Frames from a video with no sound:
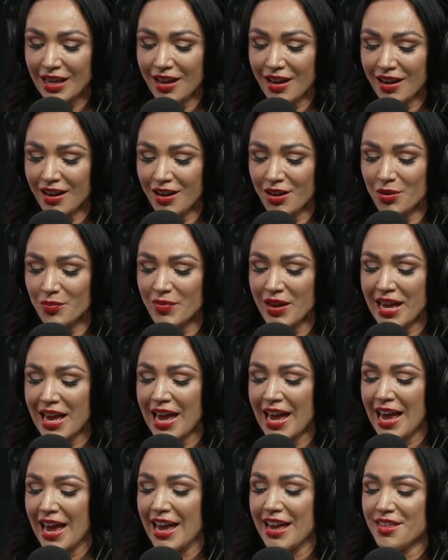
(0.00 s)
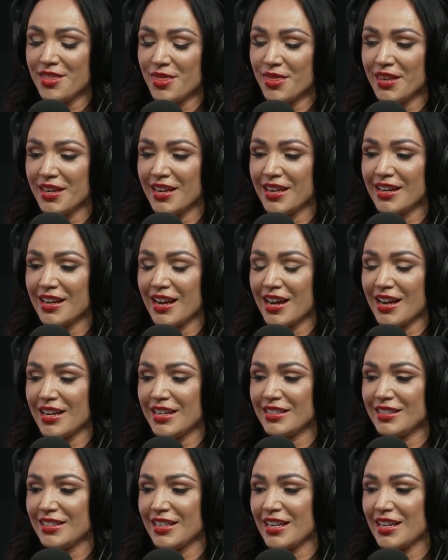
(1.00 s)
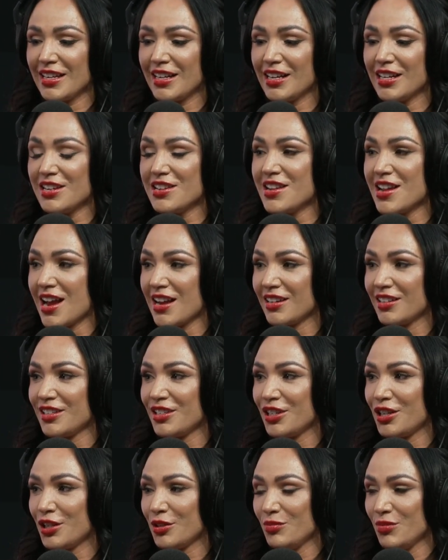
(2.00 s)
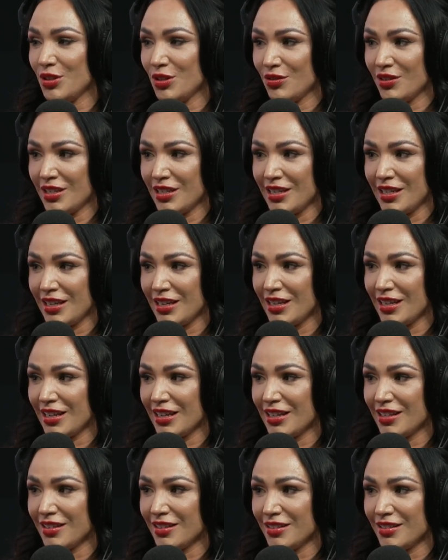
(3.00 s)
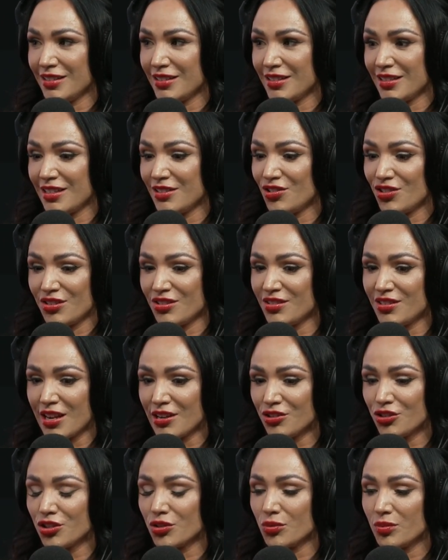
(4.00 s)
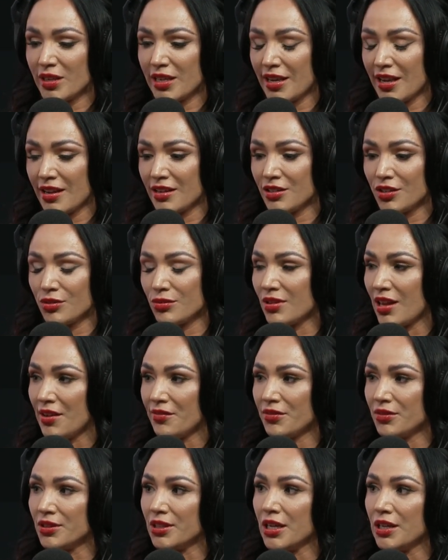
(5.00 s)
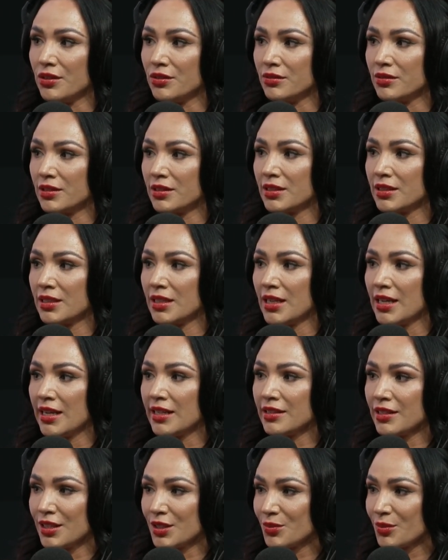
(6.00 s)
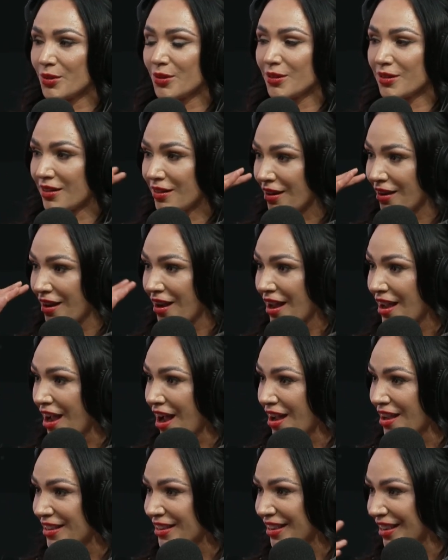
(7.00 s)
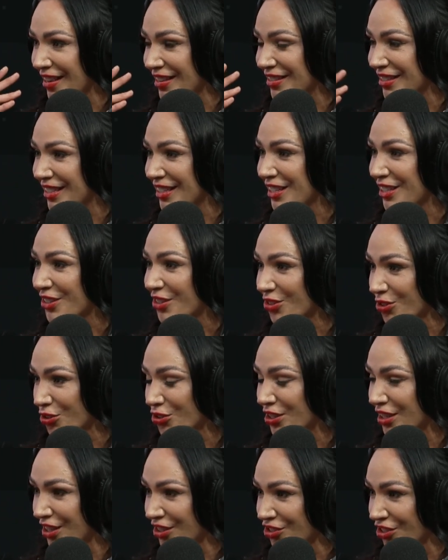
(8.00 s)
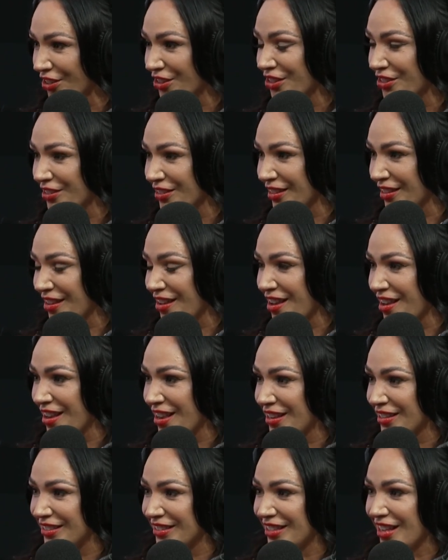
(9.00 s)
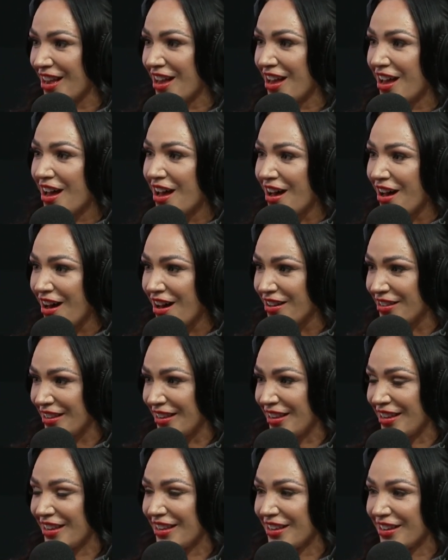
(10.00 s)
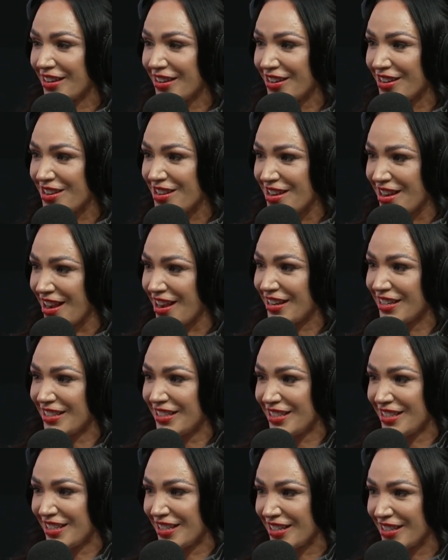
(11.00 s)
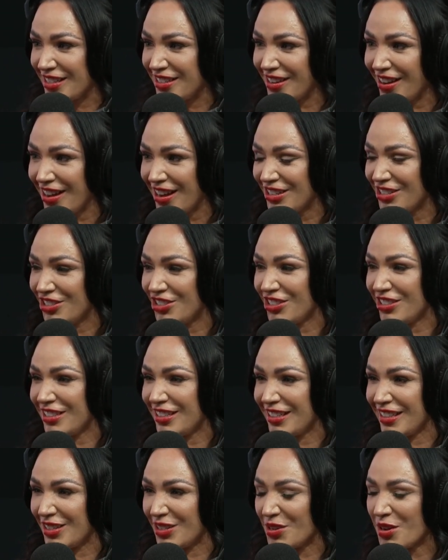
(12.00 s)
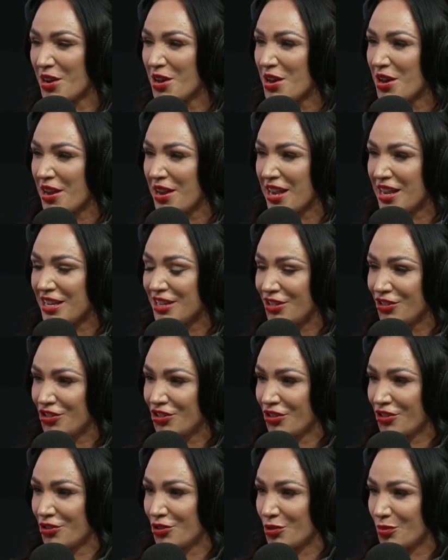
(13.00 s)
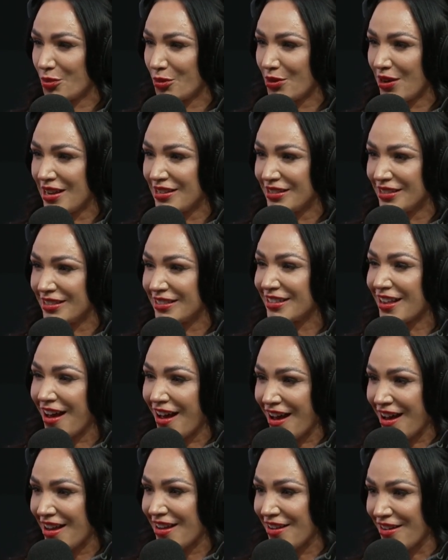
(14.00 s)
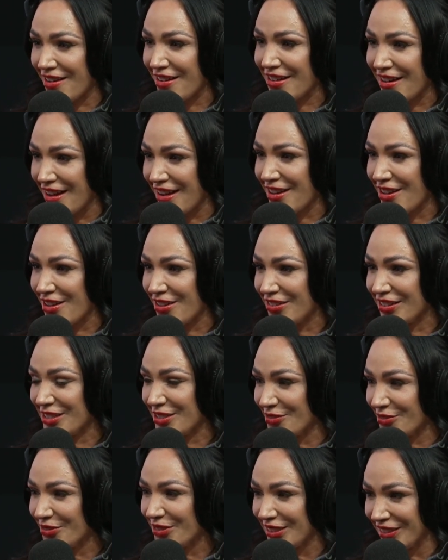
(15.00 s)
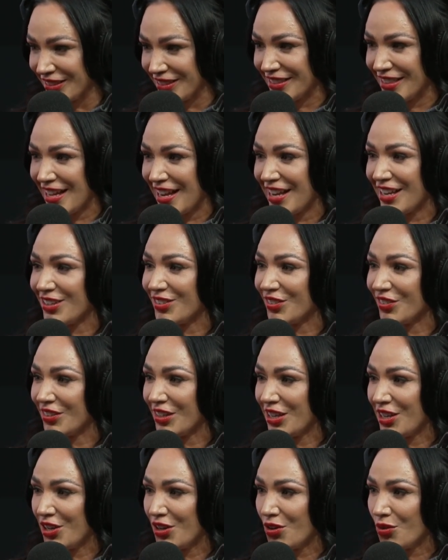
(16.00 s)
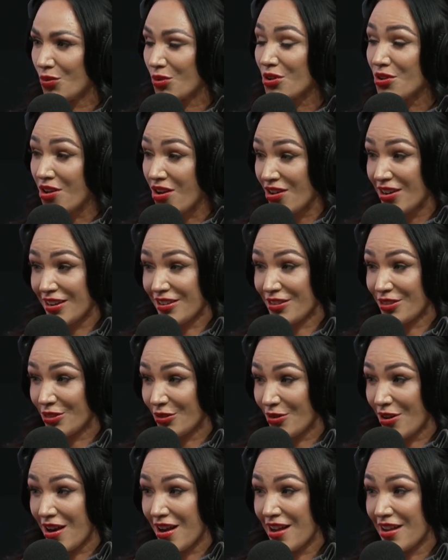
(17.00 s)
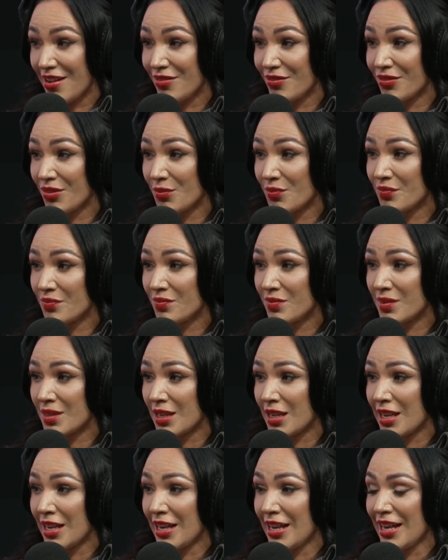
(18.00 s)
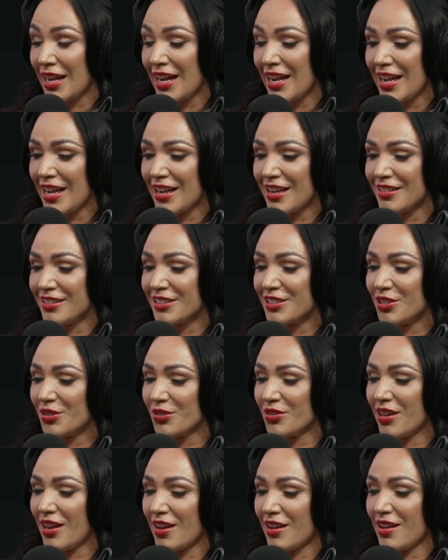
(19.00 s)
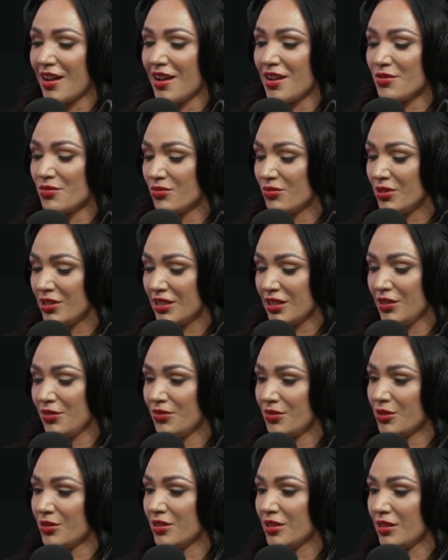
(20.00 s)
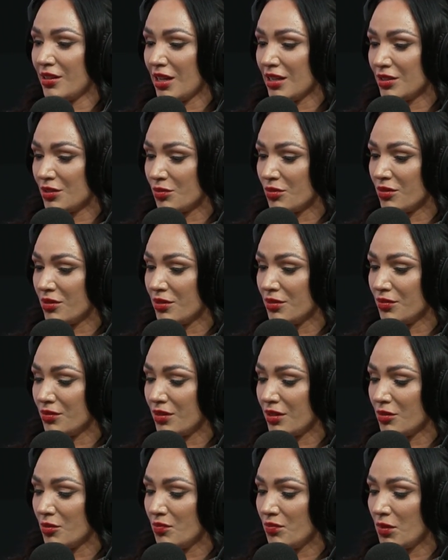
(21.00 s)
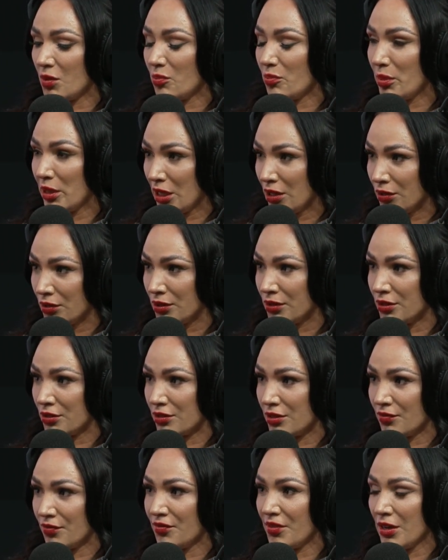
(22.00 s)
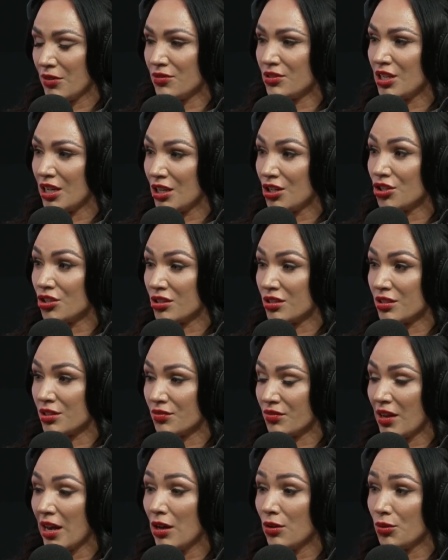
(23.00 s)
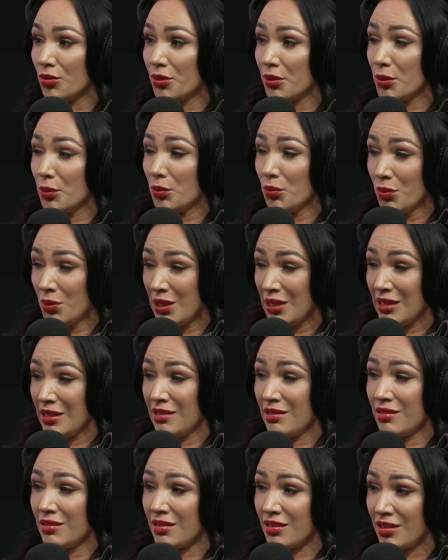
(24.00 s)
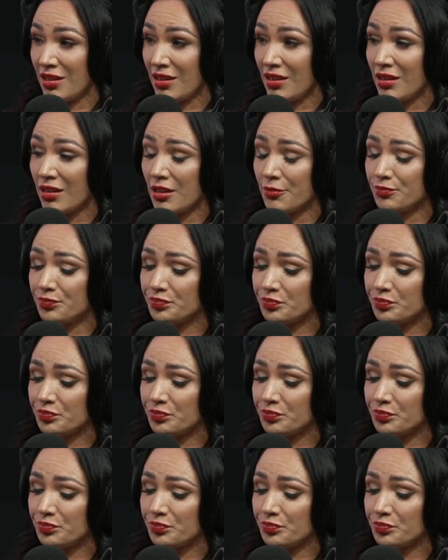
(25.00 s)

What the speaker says: And then I say connected community is essential. We can't do life alone unless we're eye gazing, looking each other in the eyes, hugging, connecting, touching, in each other's presence, IRL, in real life. We're not going to thrive. And so I really feel that that's one of the pillars and foundations of health that we need.